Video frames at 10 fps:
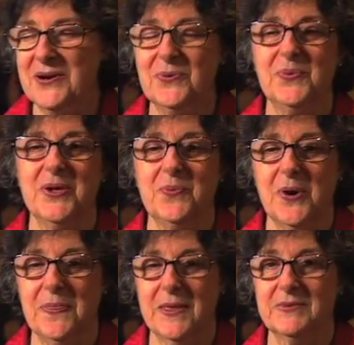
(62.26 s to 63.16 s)
we
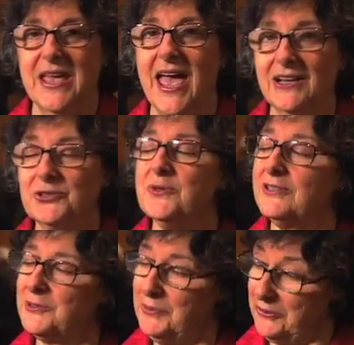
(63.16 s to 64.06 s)
want them to actually
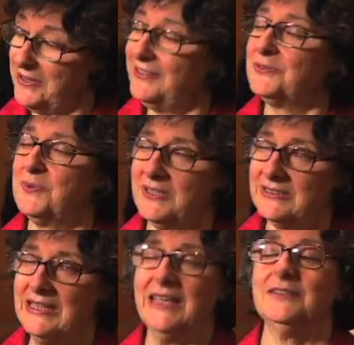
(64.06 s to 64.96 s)
experience what
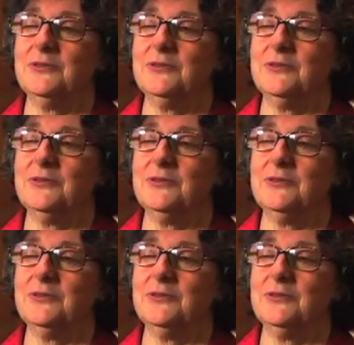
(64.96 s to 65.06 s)
it's like